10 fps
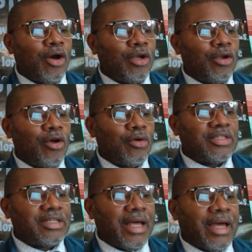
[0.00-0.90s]

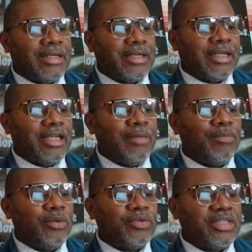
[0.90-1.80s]
alongside to
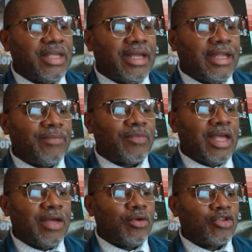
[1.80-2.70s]
keep you steady
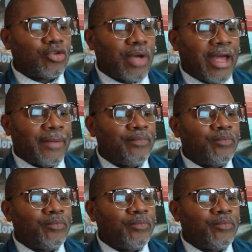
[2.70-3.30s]
and on track